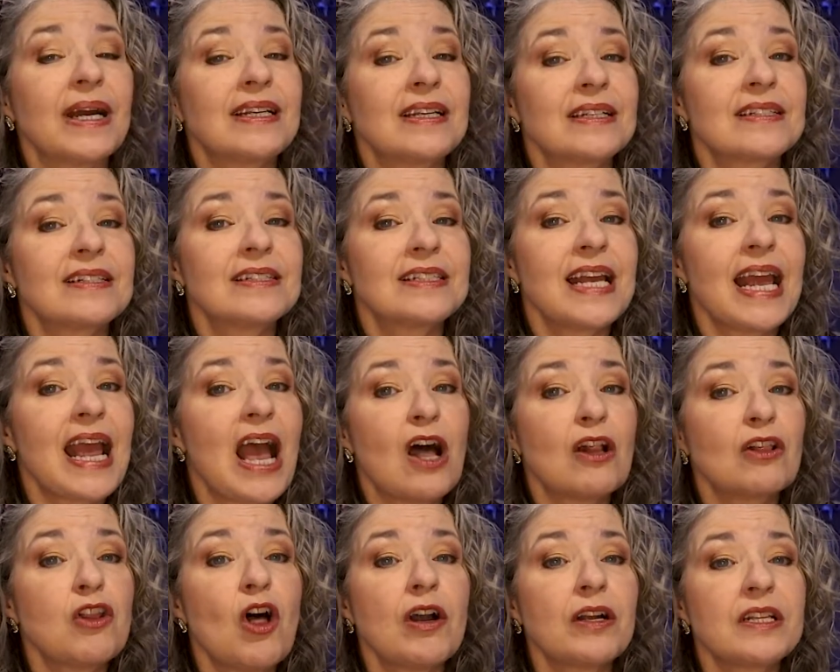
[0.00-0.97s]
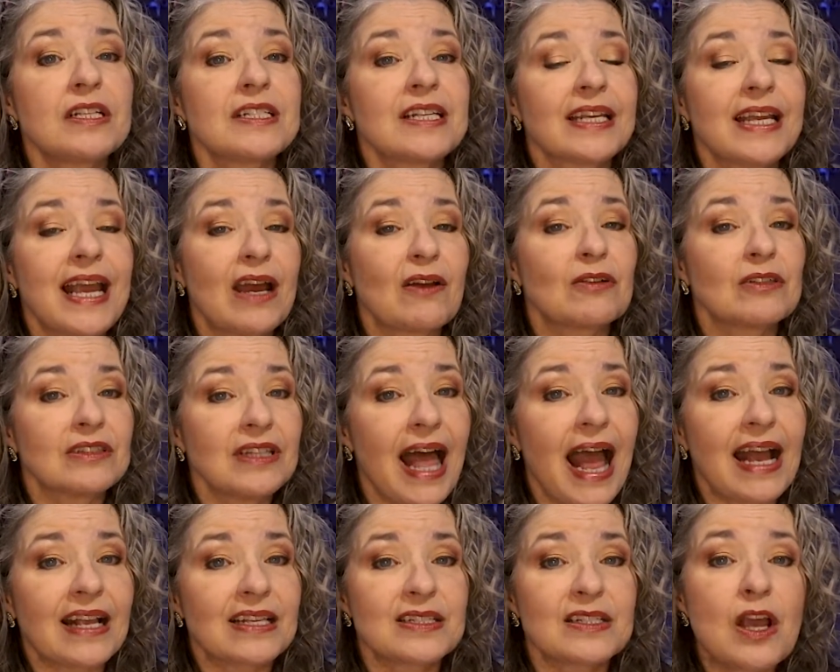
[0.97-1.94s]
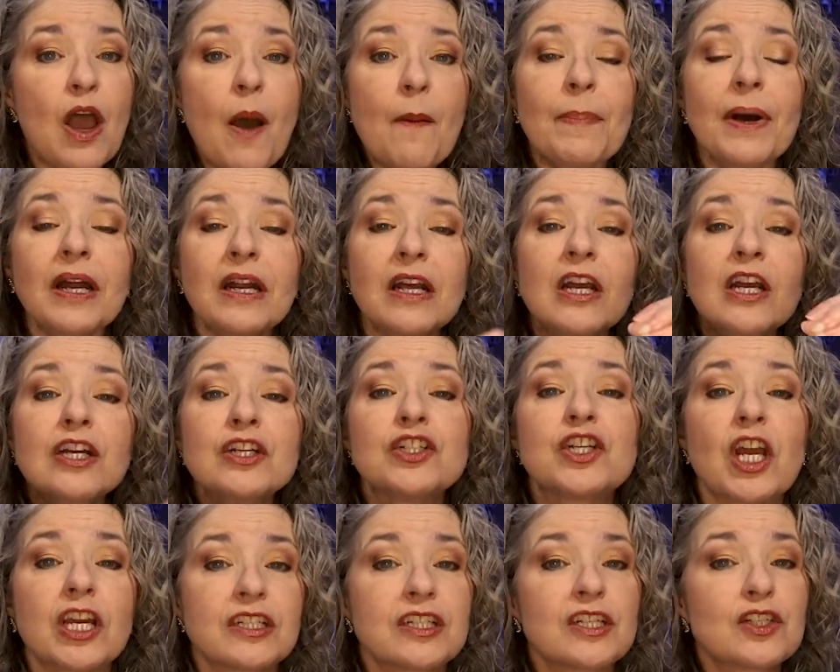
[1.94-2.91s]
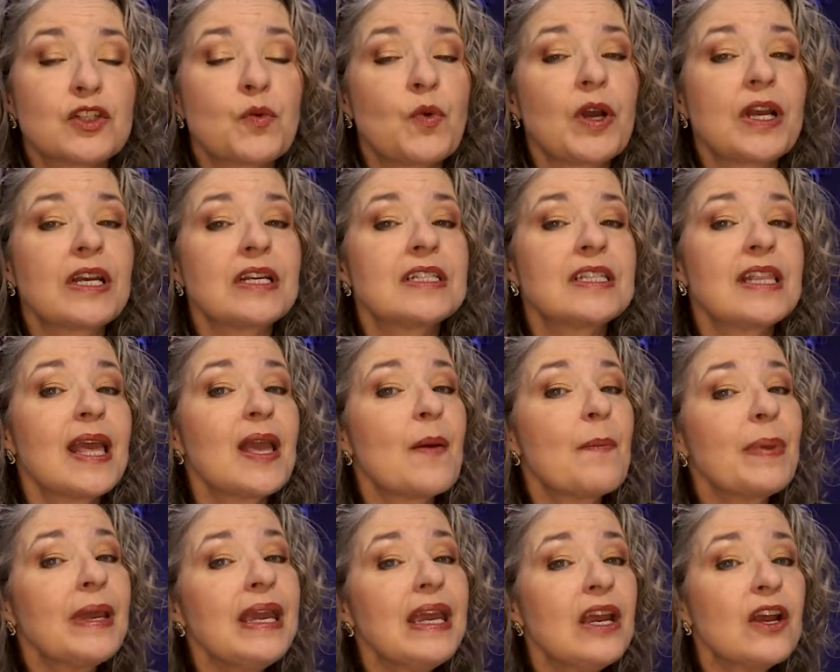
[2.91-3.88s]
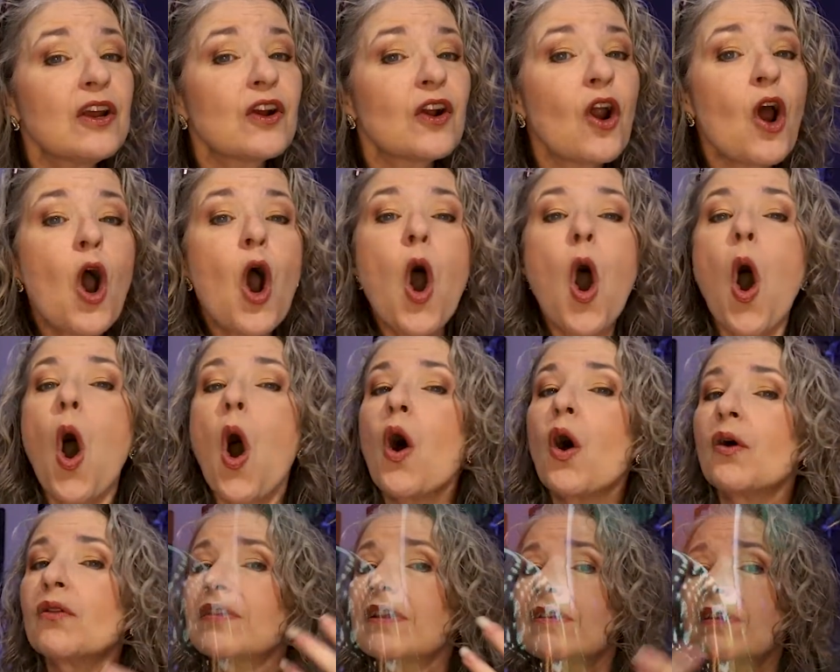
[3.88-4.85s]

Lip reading: Mike doesn't say how long this encounter lasts, but just as quick as they appear, all